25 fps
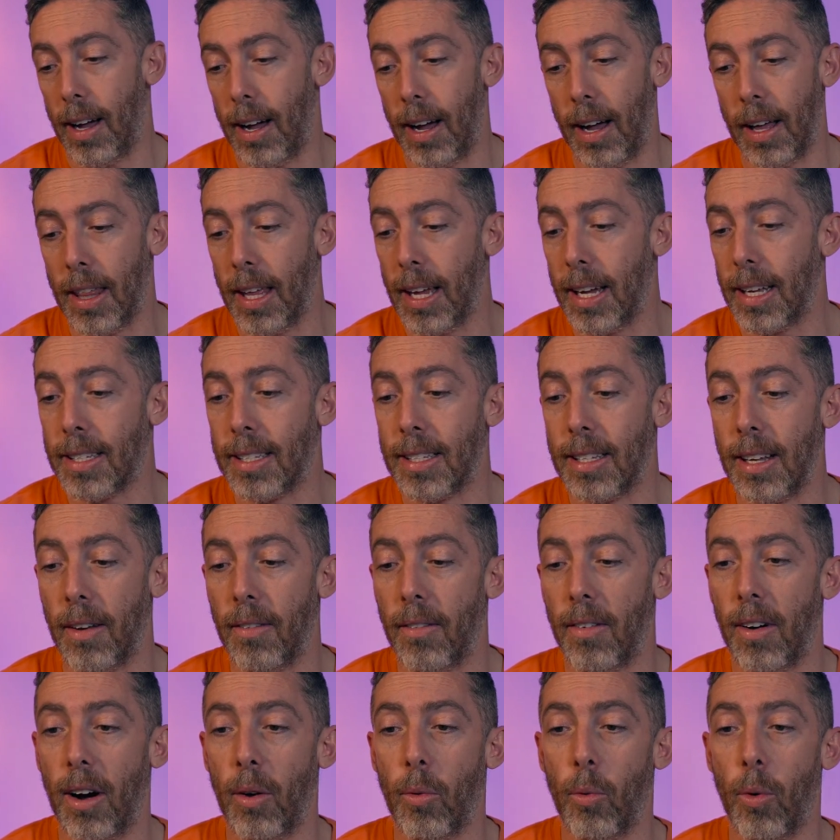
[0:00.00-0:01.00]
I think it's done
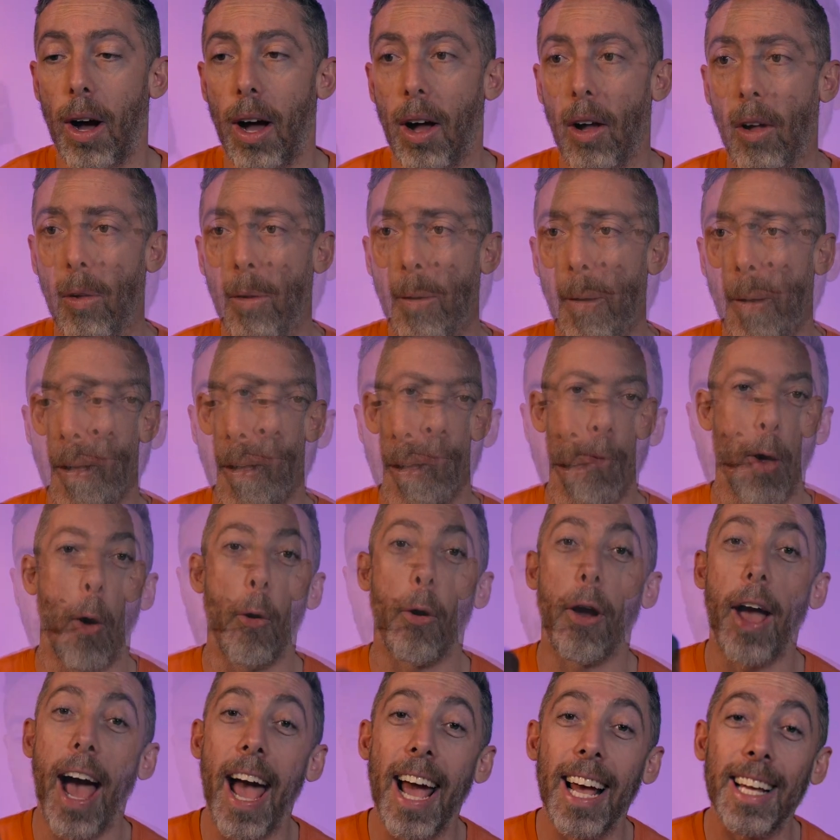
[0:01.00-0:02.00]
very well.
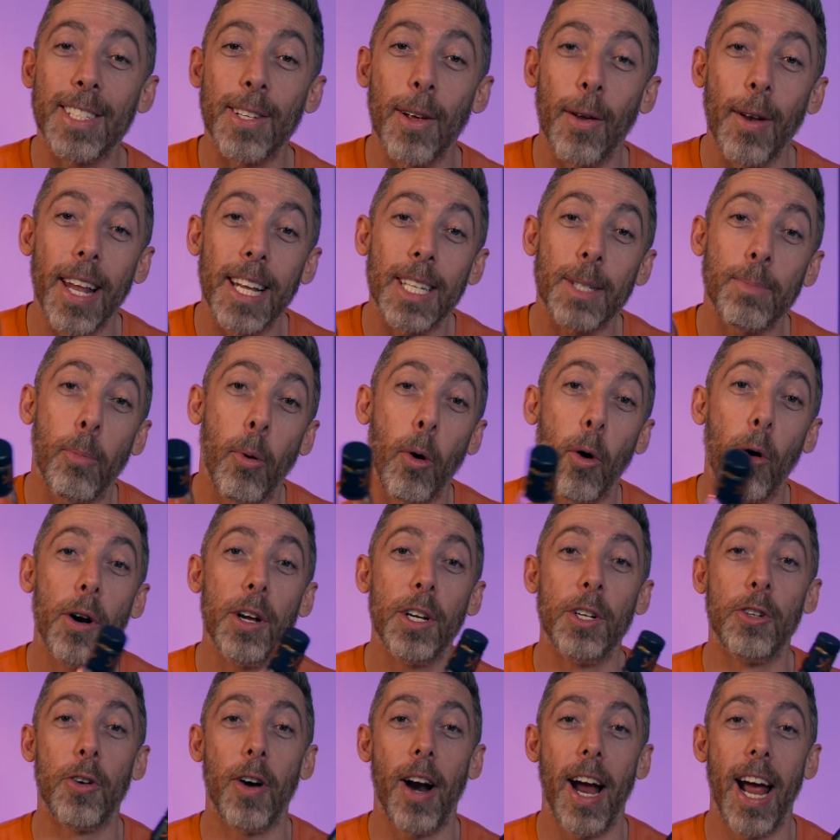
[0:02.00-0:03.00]
Okay, so let's pour a
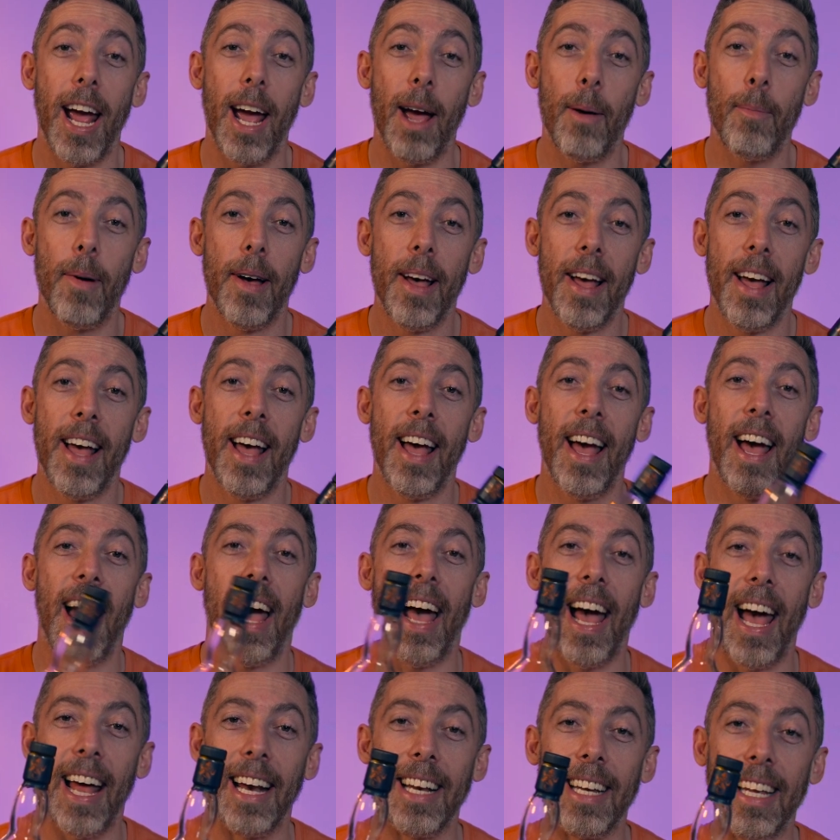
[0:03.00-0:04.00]
dram
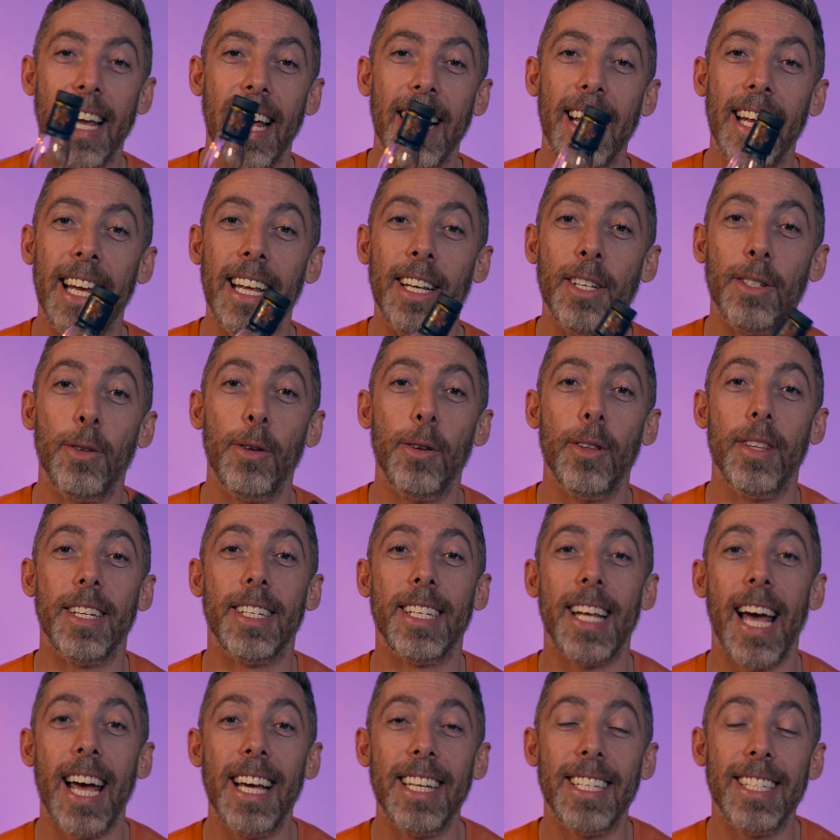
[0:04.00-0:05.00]
and get into the
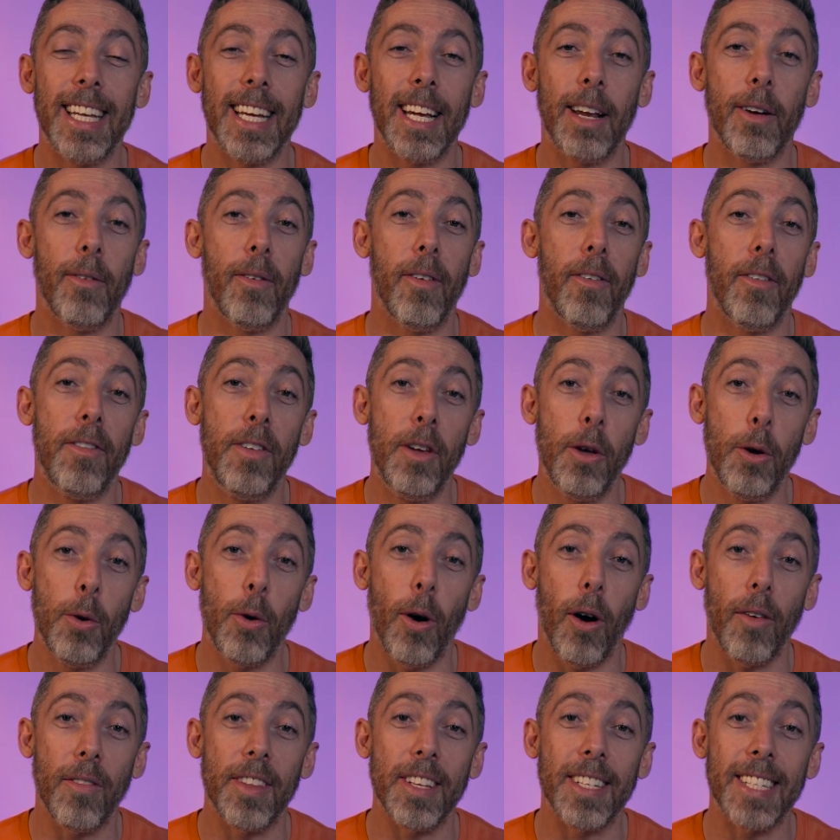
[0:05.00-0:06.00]
tasting and review
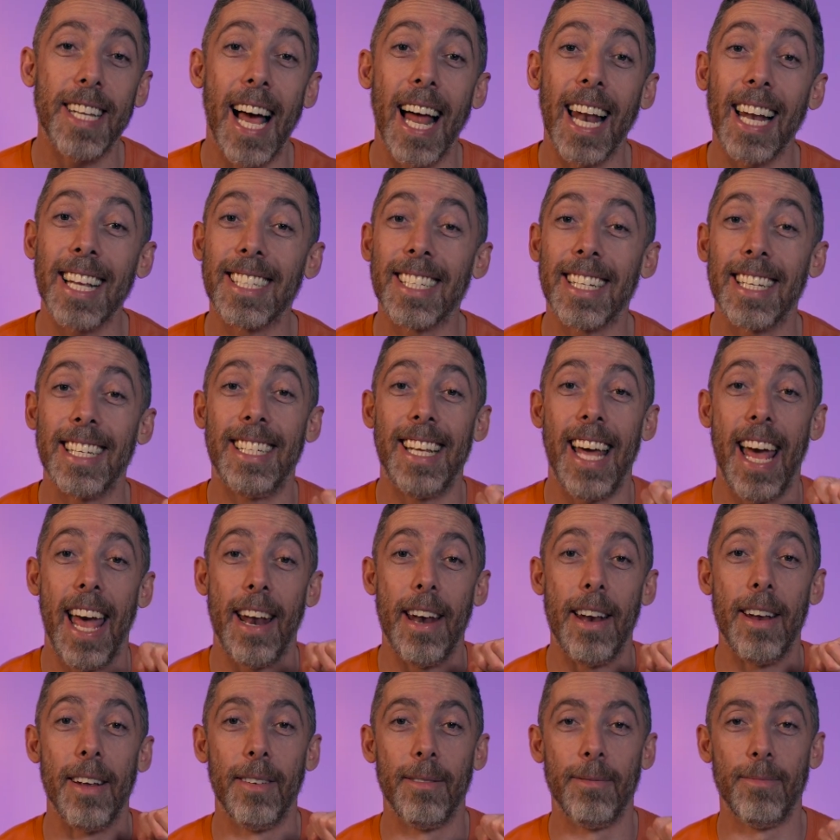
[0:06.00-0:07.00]
of the Talisker
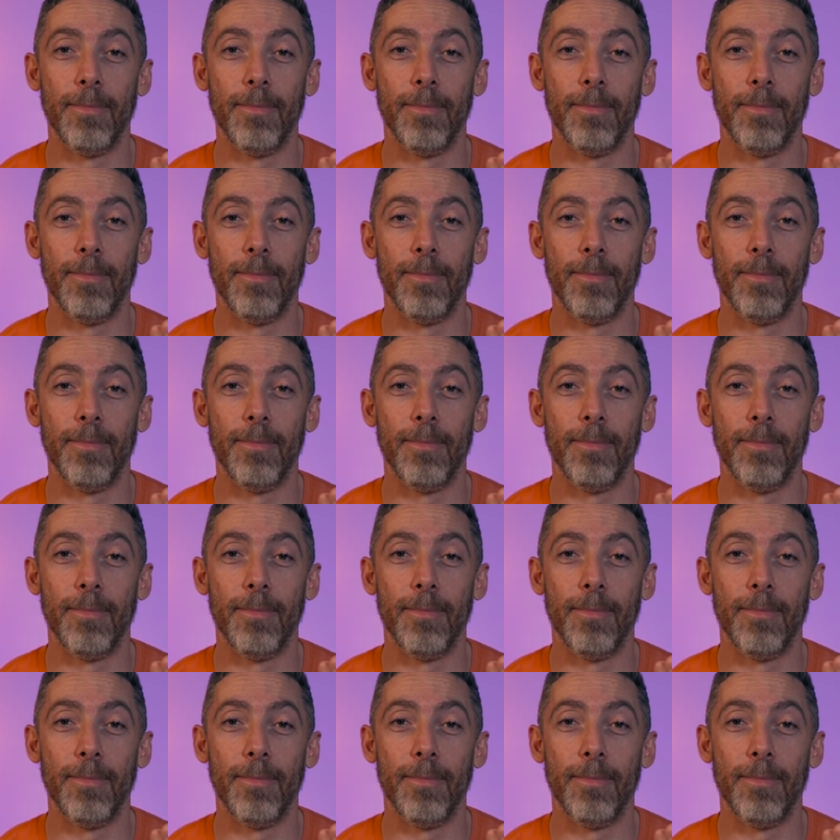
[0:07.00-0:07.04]
10.